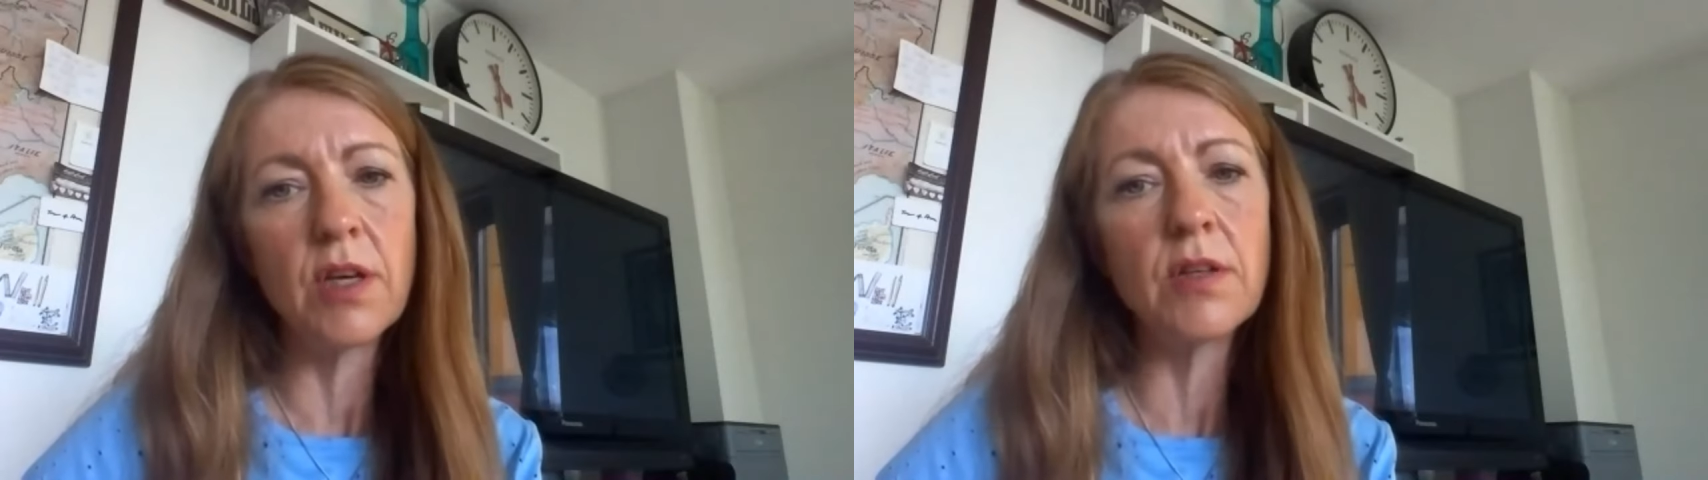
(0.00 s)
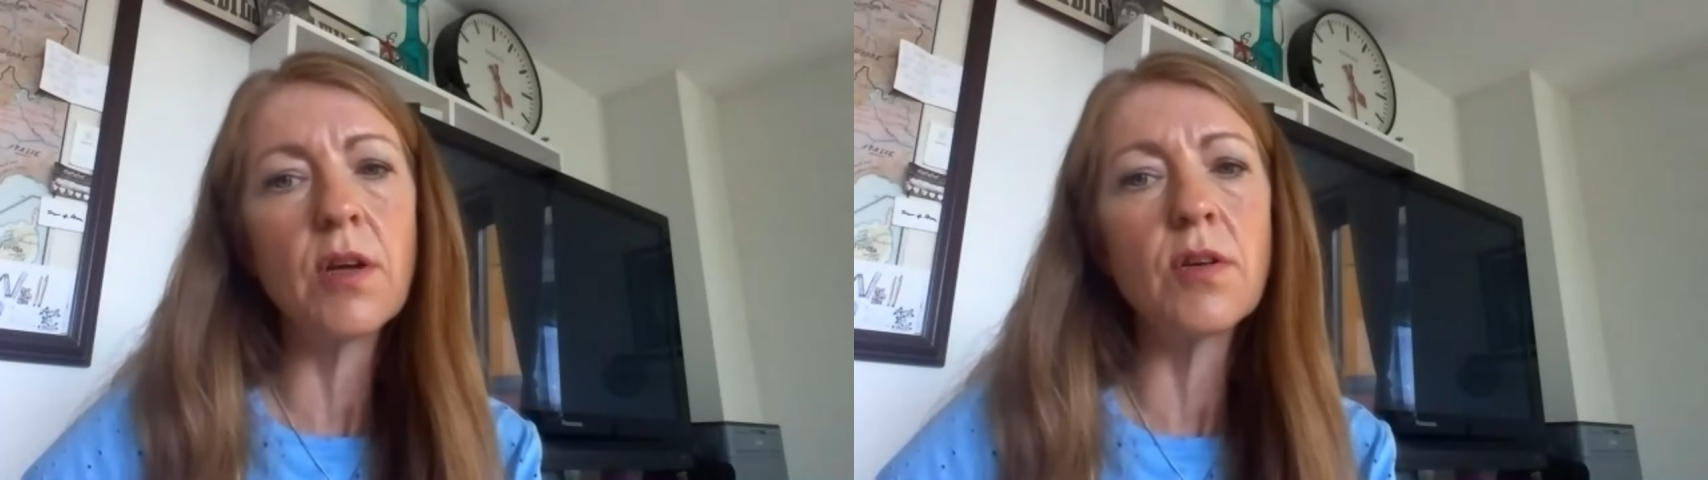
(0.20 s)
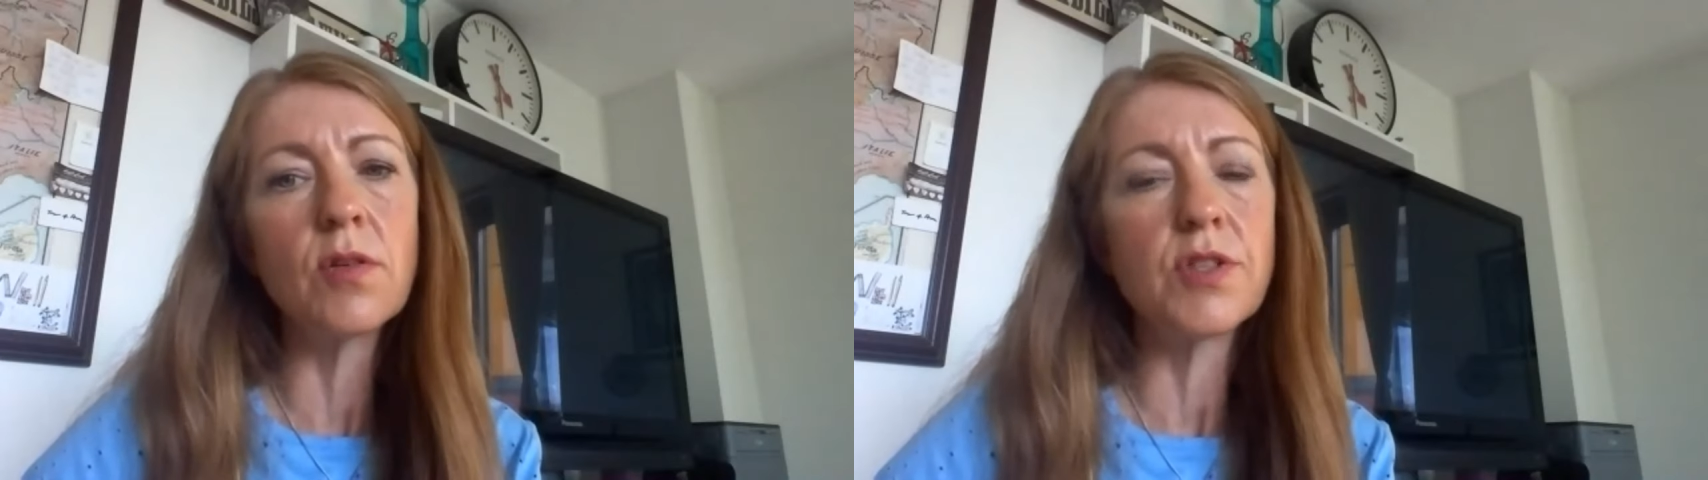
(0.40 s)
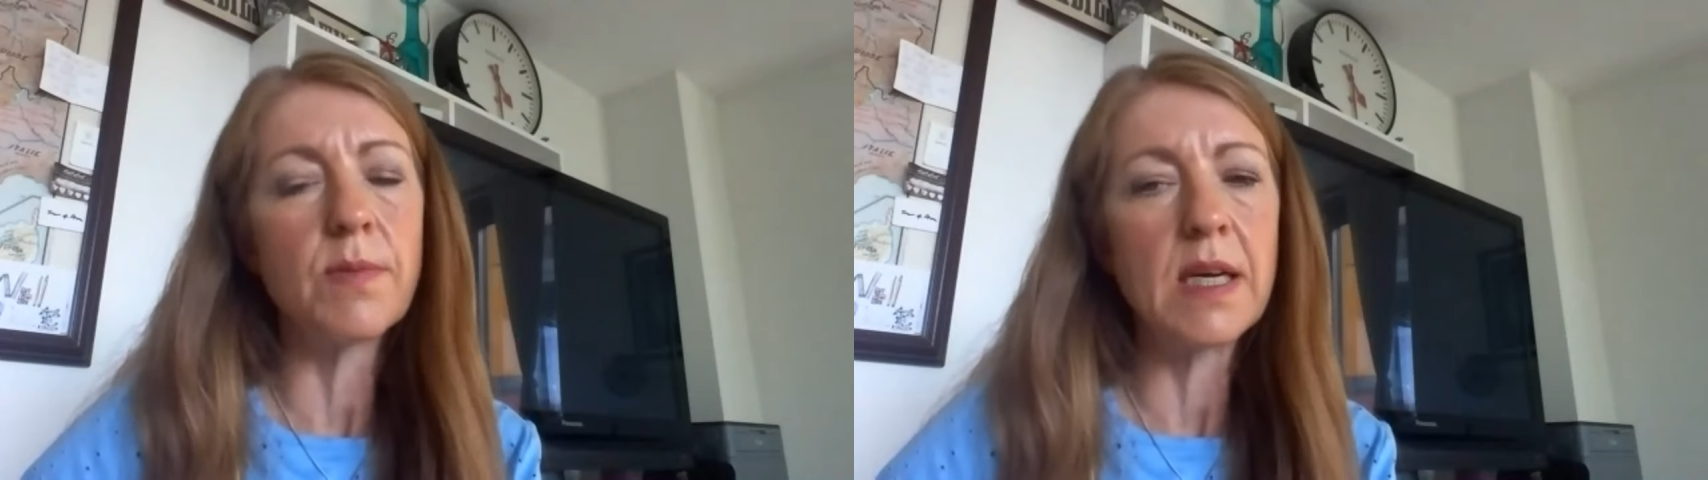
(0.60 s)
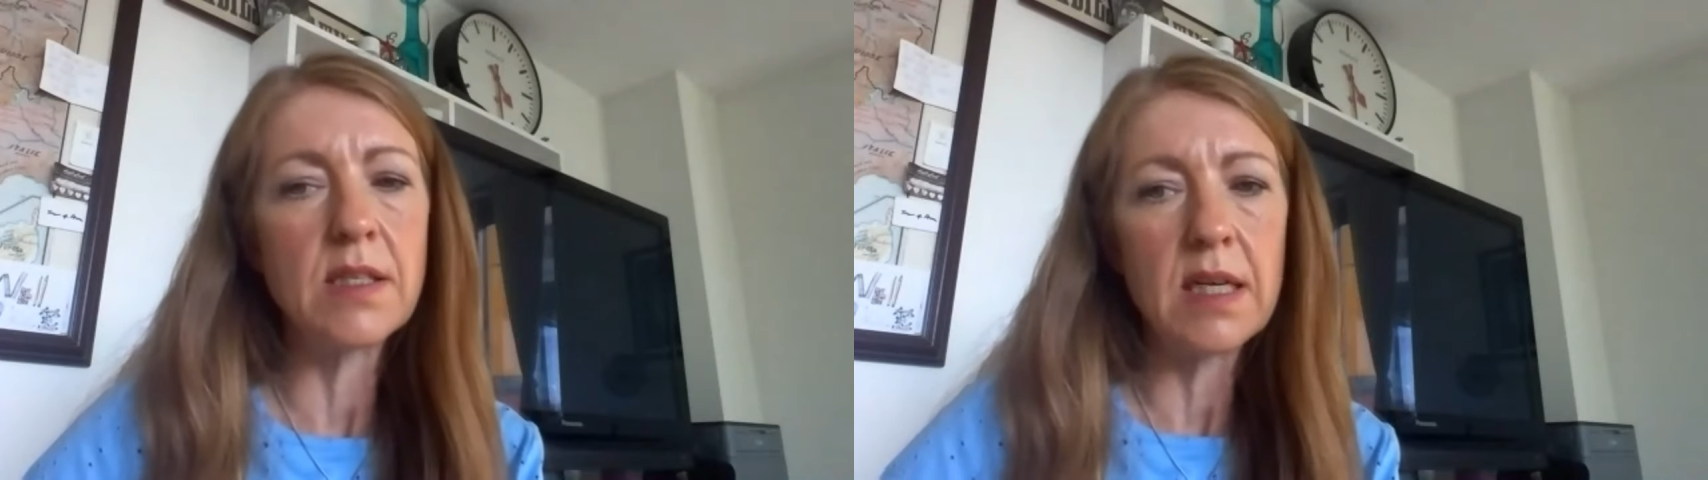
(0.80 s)
and also
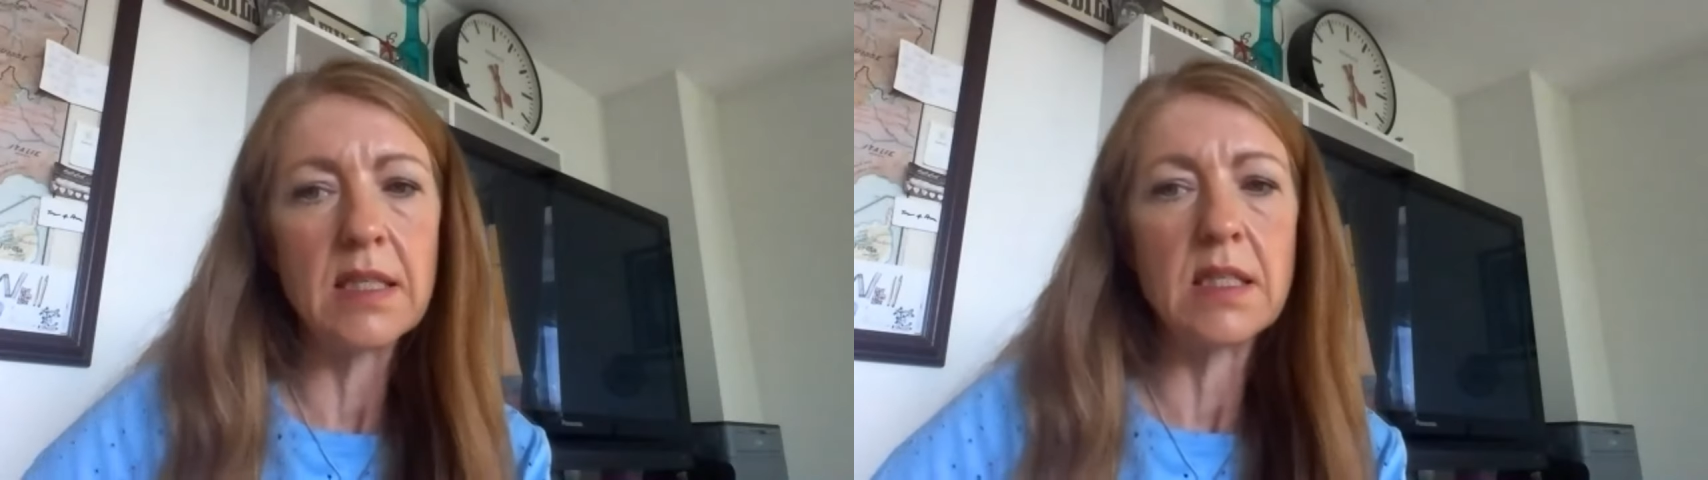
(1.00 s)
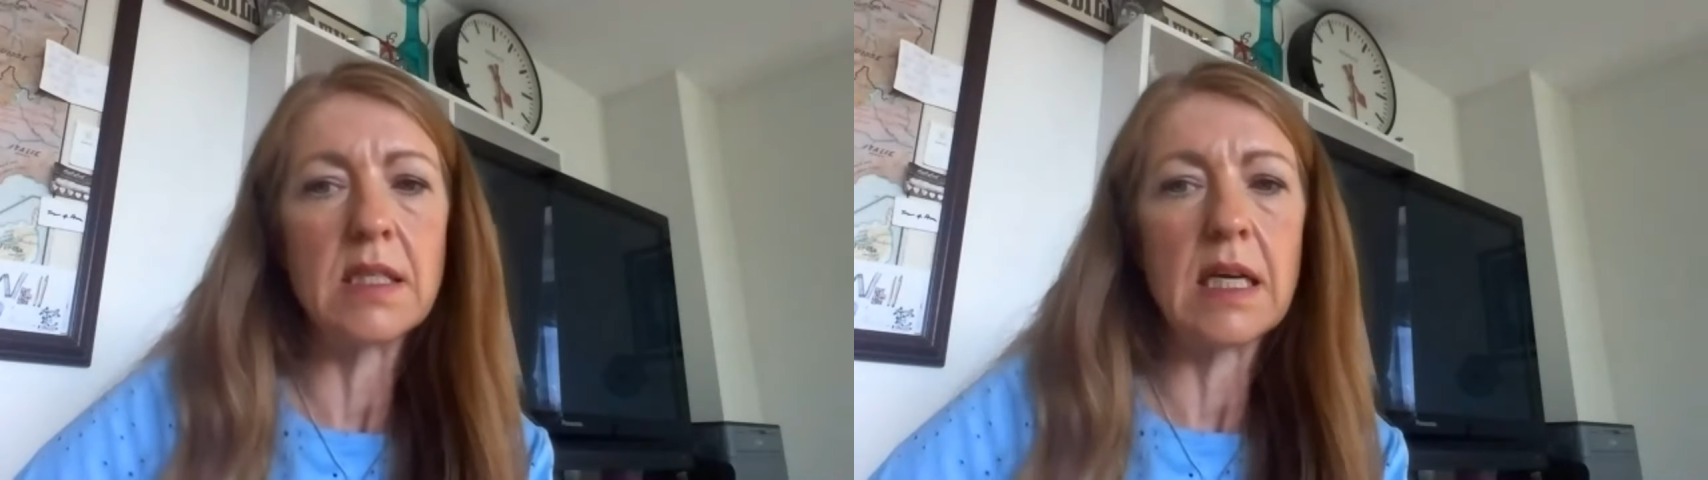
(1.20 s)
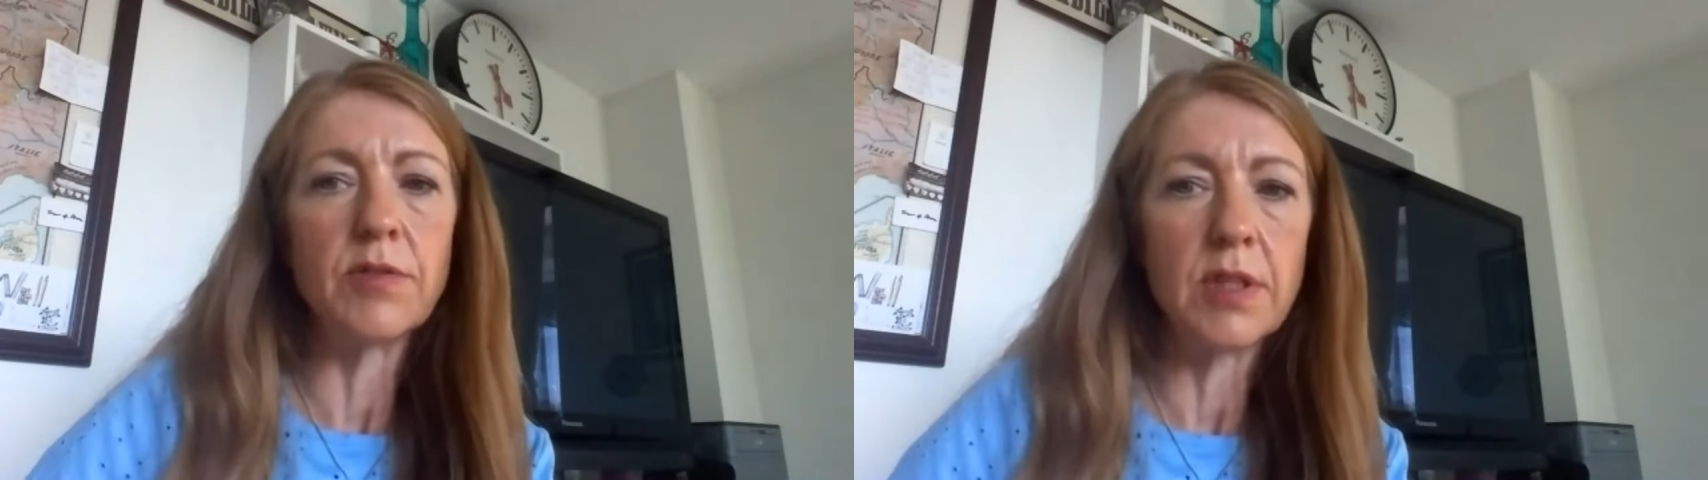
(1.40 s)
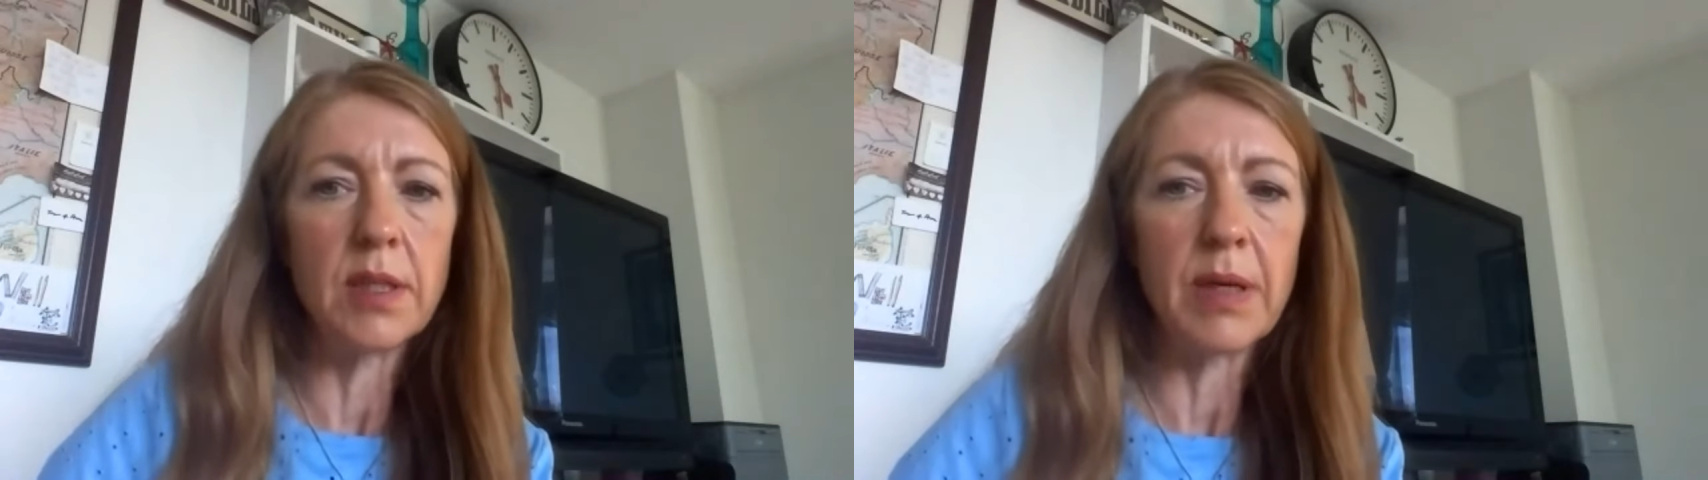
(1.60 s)
isolated elderly